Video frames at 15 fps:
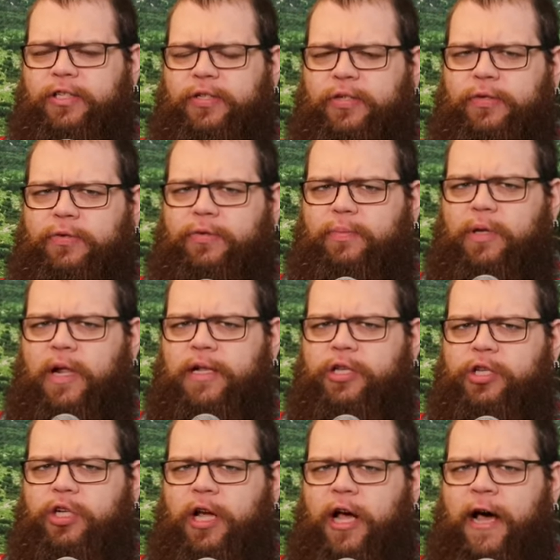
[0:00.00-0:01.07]
to
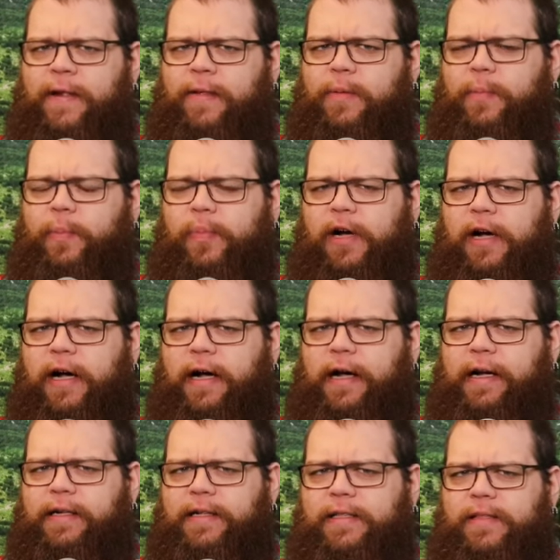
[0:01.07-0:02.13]
Bloodshot,
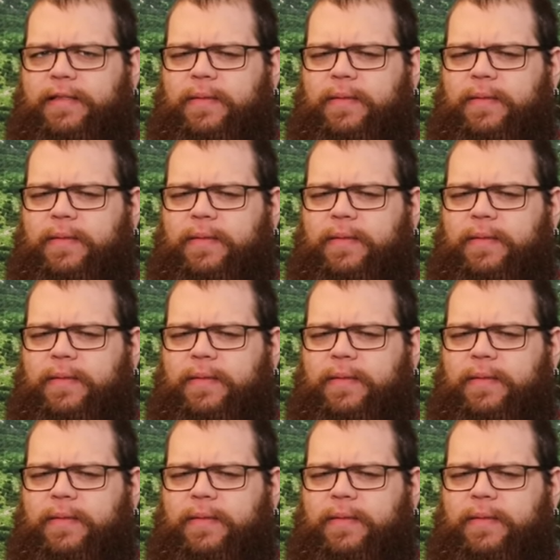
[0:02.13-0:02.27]
but